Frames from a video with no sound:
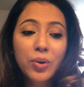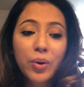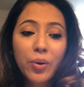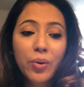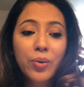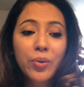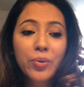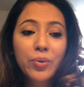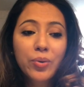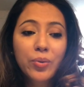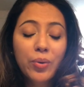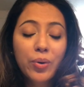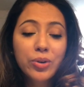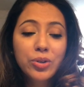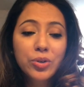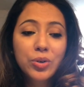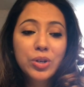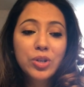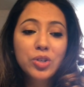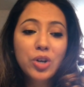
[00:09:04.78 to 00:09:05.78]
go
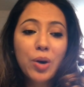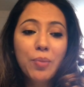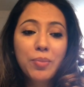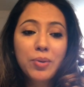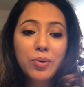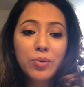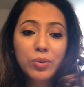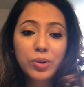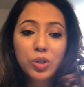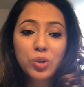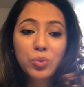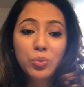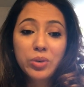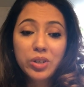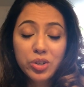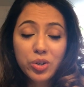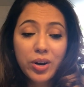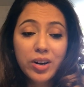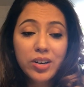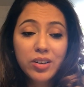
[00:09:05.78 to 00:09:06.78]
grocery shopping, which we
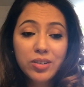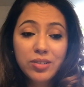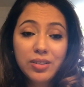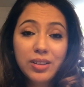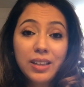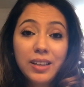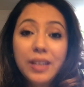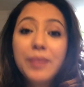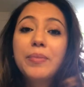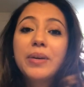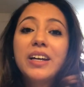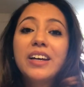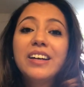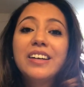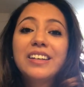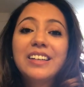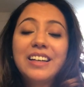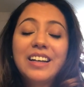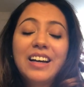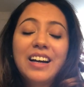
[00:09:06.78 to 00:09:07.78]
try to limit
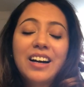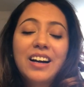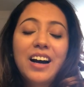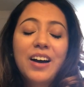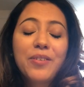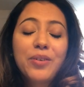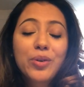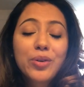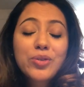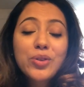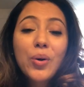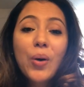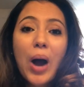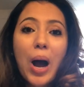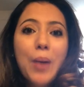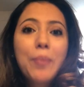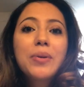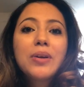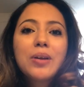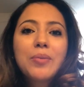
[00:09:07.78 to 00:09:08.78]
it, I feel so
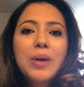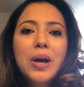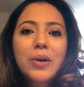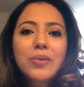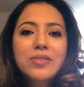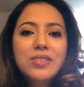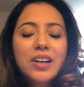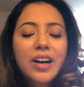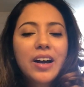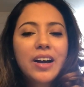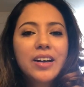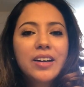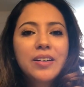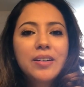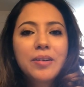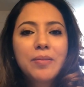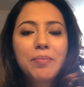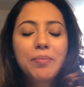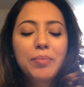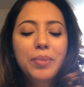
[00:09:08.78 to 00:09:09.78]
happy to be outside,
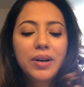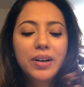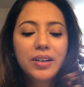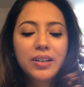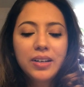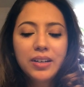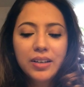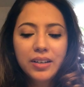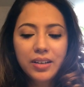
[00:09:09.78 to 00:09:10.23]
but